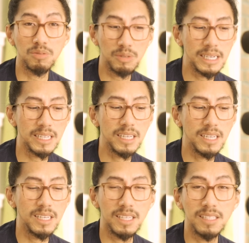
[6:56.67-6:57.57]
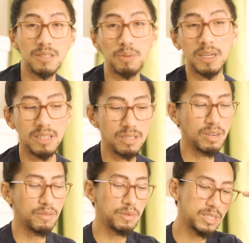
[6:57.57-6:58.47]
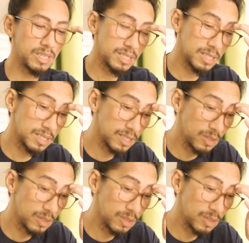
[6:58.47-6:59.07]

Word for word: really, is this what I deserve with a justice?